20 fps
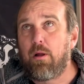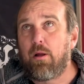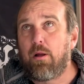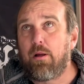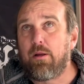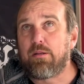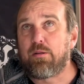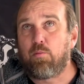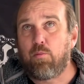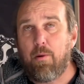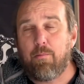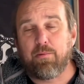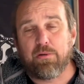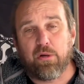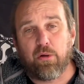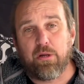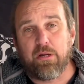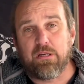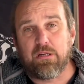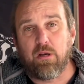as a
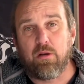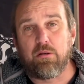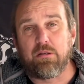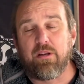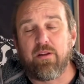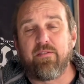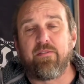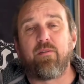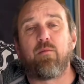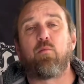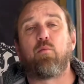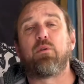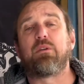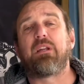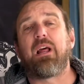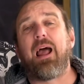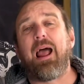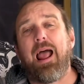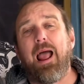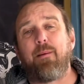website exclusive, was
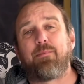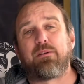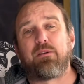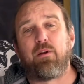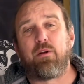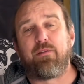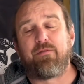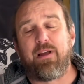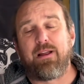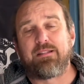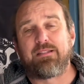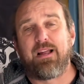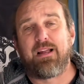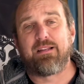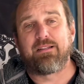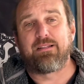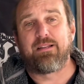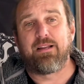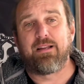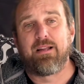absolutely
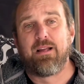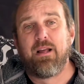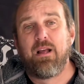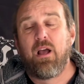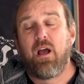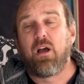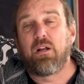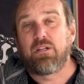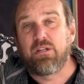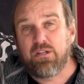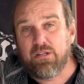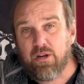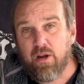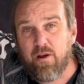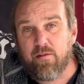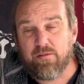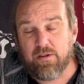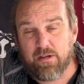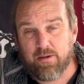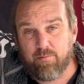fantastic and
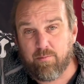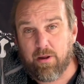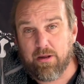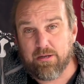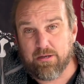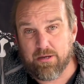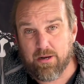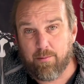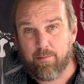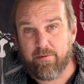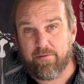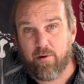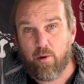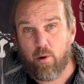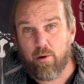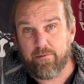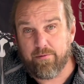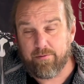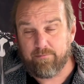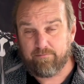deserves its place at number five.